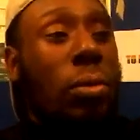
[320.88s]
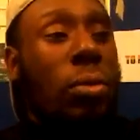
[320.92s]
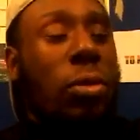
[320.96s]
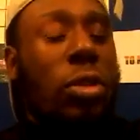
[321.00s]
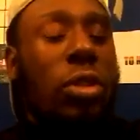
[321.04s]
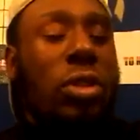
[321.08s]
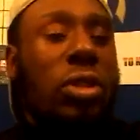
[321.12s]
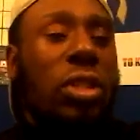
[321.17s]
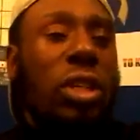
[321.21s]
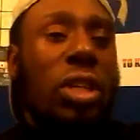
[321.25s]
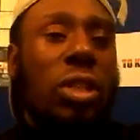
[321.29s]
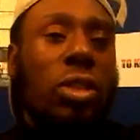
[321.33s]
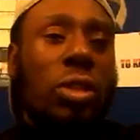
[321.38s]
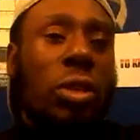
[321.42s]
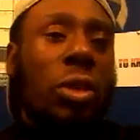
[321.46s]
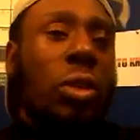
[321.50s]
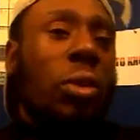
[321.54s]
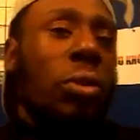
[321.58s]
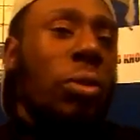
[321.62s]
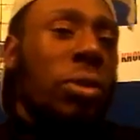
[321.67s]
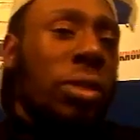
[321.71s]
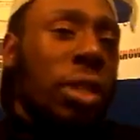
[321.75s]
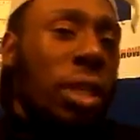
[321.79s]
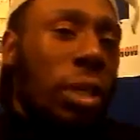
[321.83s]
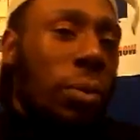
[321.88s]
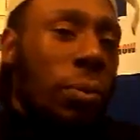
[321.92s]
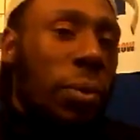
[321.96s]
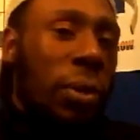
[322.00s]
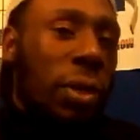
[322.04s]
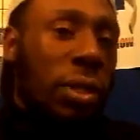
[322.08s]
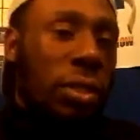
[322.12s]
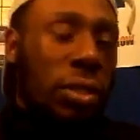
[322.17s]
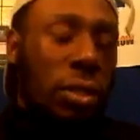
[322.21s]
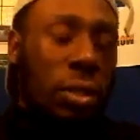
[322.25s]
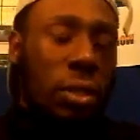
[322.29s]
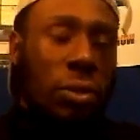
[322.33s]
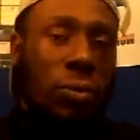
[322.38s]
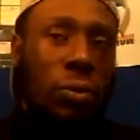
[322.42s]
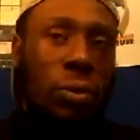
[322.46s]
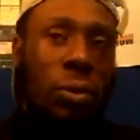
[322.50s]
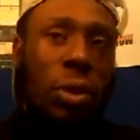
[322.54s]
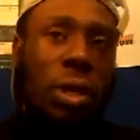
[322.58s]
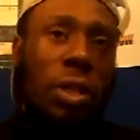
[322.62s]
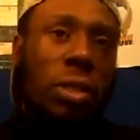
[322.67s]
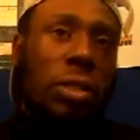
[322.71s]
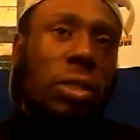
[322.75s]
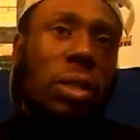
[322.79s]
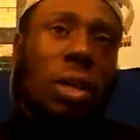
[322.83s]
the seizure notice that the police give you
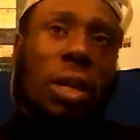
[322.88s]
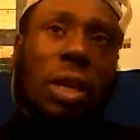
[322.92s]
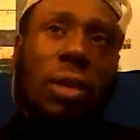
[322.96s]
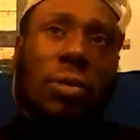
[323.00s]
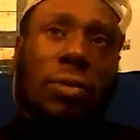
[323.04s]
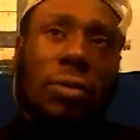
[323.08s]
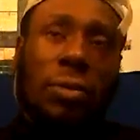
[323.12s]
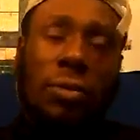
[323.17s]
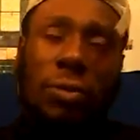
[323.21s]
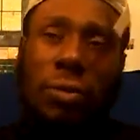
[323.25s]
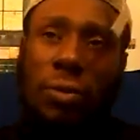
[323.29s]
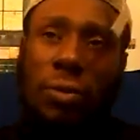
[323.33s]
has to have,